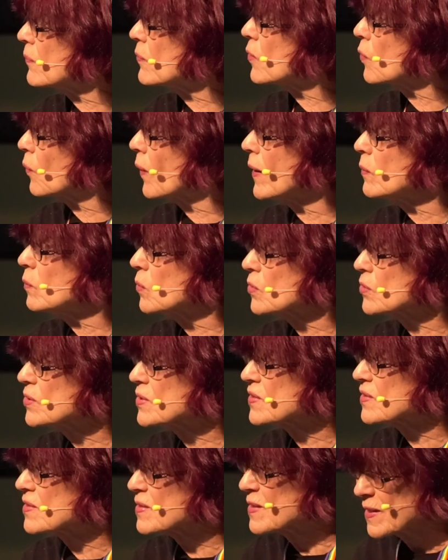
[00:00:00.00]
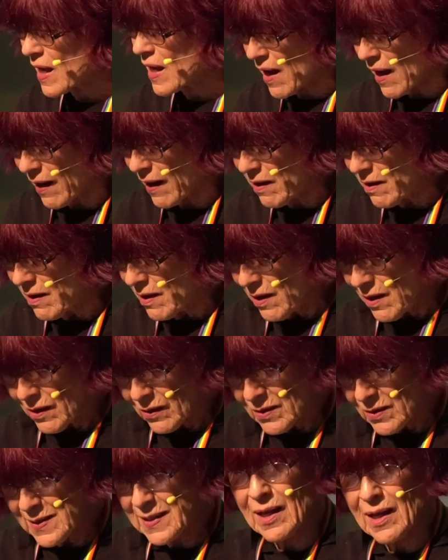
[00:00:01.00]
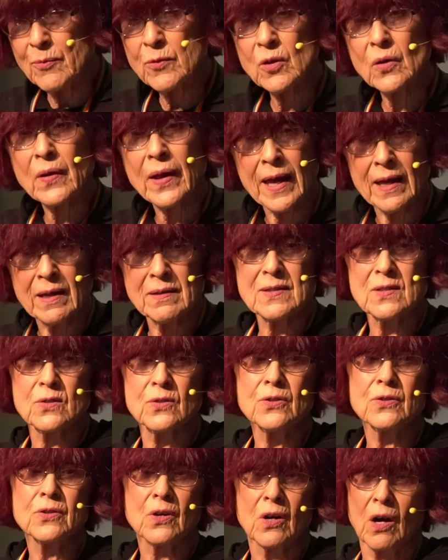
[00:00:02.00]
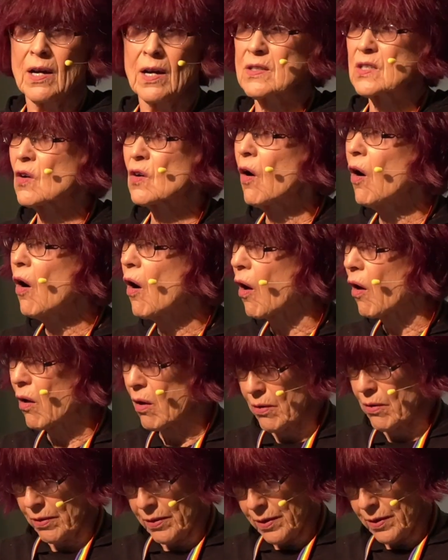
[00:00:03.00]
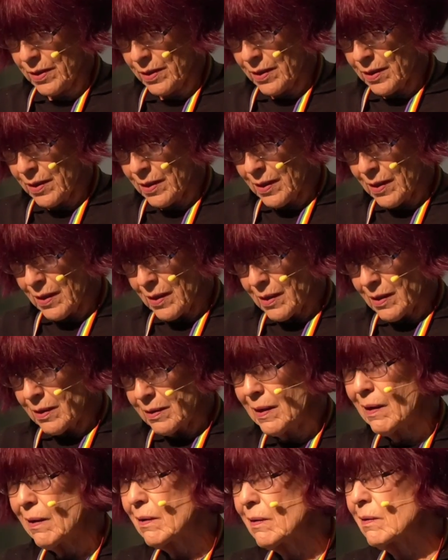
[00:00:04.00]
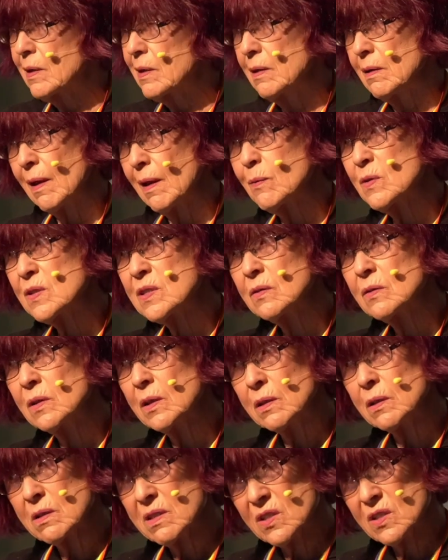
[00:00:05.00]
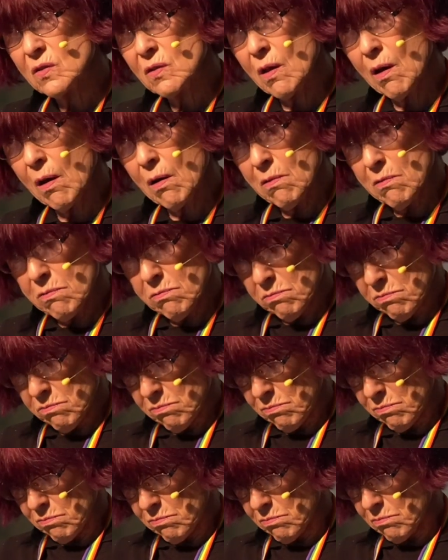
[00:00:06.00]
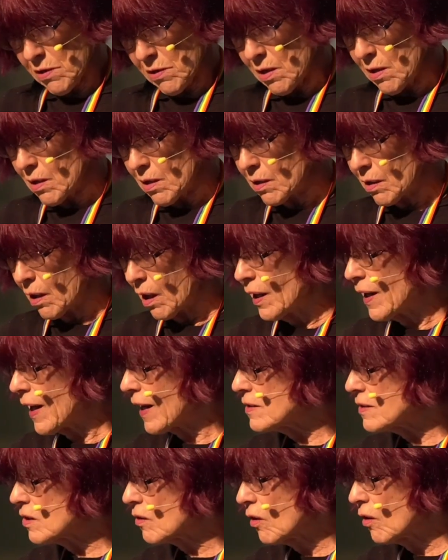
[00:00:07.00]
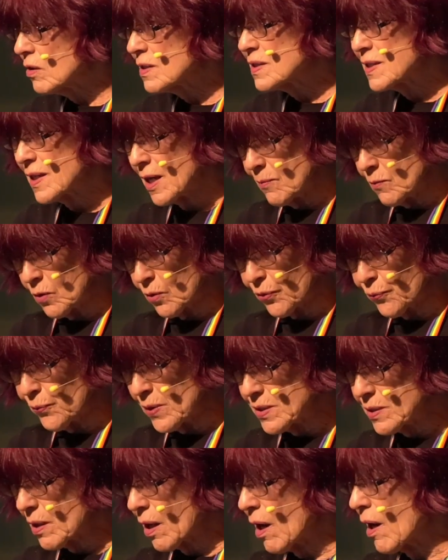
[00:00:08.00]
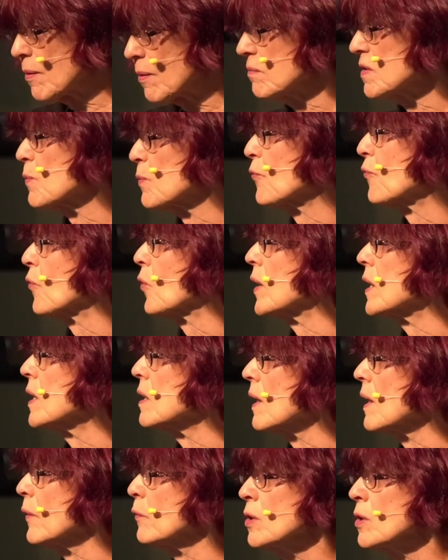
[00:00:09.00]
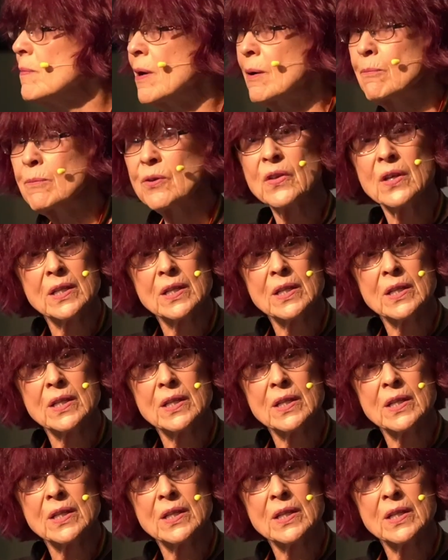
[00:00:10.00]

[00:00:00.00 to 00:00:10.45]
the right words to say could Samuel answer God's call. Now, Eli was a little slow. God had to call Samuel 3 times before Eli remembered that,